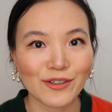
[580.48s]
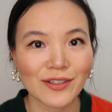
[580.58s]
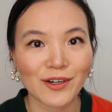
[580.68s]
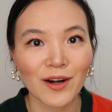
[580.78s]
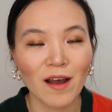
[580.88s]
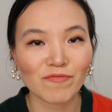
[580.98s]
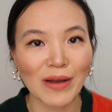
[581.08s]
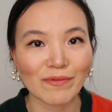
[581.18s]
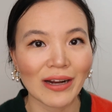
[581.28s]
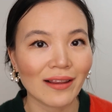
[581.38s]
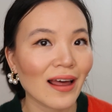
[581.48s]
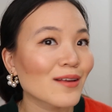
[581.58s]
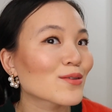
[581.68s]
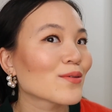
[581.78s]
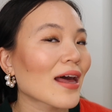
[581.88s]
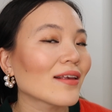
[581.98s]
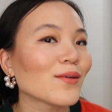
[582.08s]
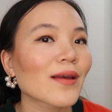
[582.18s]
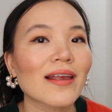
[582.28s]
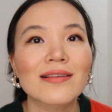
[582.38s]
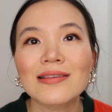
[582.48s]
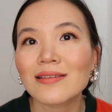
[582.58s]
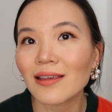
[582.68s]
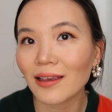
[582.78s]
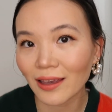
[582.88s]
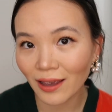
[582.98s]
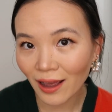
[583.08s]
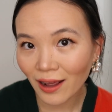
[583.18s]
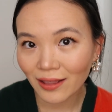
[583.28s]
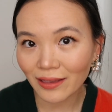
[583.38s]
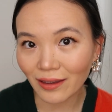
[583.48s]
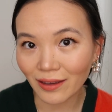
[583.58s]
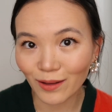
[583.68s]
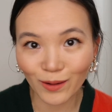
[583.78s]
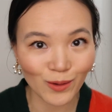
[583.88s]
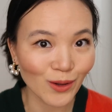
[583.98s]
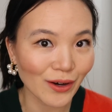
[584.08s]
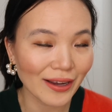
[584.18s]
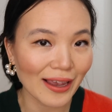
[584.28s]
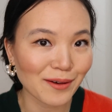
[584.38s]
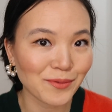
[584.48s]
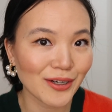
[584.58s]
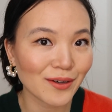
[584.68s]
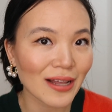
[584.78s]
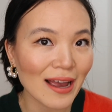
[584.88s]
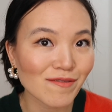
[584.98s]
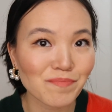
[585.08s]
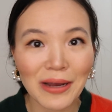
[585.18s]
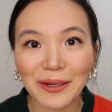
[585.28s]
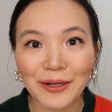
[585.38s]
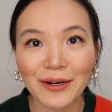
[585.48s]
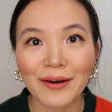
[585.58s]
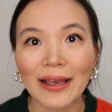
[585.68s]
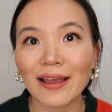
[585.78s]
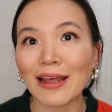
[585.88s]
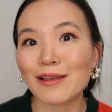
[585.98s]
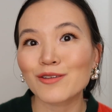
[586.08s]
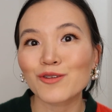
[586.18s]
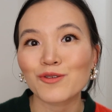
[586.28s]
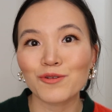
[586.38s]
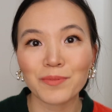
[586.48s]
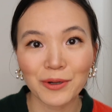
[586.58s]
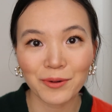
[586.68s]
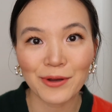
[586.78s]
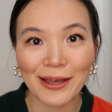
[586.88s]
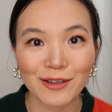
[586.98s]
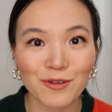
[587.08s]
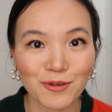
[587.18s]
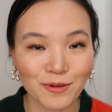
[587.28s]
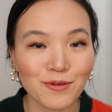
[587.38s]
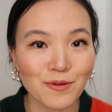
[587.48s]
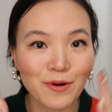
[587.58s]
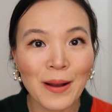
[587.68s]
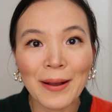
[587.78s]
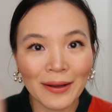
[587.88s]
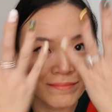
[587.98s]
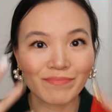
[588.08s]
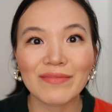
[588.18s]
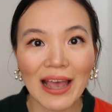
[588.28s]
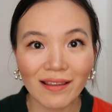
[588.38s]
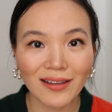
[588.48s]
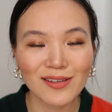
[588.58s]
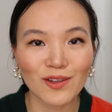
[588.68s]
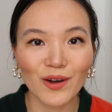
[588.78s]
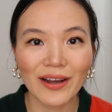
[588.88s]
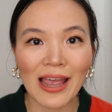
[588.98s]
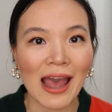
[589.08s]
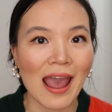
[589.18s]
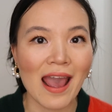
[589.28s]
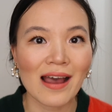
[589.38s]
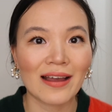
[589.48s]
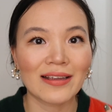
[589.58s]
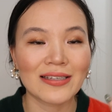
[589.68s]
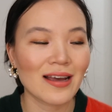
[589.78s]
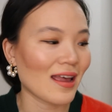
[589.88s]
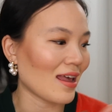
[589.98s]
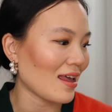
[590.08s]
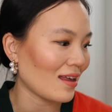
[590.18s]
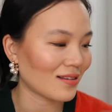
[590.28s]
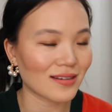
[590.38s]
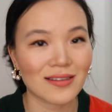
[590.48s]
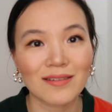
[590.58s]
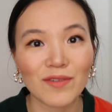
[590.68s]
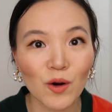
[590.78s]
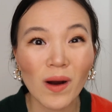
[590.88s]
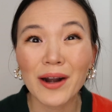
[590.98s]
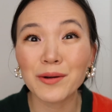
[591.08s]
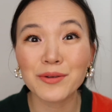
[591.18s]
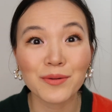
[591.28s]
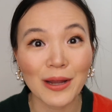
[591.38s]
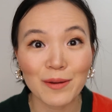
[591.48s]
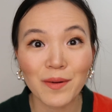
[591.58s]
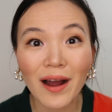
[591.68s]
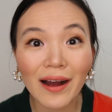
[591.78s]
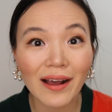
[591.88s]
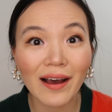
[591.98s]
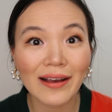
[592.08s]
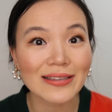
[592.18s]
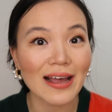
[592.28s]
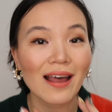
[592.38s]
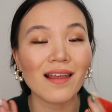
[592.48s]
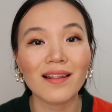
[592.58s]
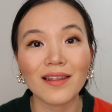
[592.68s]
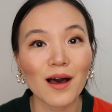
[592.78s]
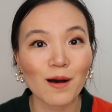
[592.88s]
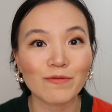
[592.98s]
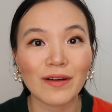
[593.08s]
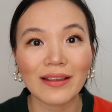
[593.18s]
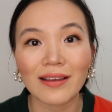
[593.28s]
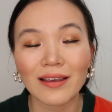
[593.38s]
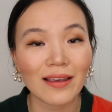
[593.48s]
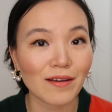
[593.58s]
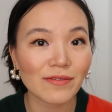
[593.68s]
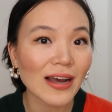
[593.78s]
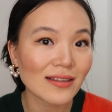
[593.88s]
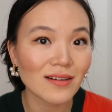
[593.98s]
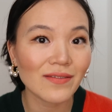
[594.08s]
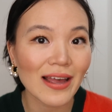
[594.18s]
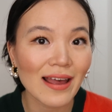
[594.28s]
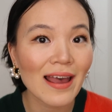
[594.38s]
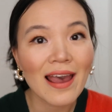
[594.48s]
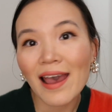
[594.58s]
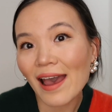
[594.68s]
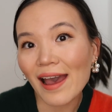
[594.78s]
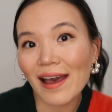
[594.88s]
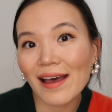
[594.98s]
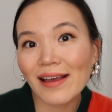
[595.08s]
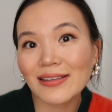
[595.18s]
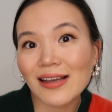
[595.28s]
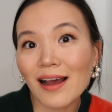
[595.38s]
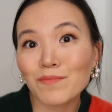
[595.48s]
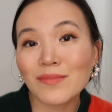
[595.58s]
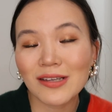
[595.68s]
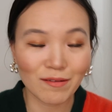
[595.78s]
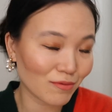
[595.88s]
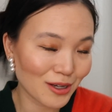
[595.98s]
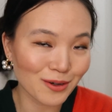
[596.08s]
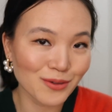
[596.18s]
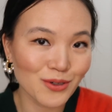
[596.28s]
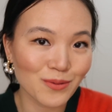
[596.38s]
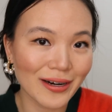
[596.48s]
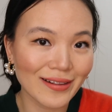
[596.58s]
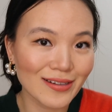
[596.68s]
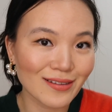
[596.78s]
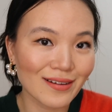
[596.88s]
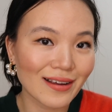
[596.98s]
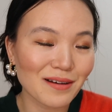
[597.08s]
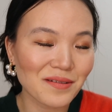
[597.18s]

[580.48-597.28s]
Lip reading: just turned off my ring light so that you can see the look in real life better. It is super quick to get this look, and it doesn't require too many products. I love the effect of it, and I'm definitely going to wear this look on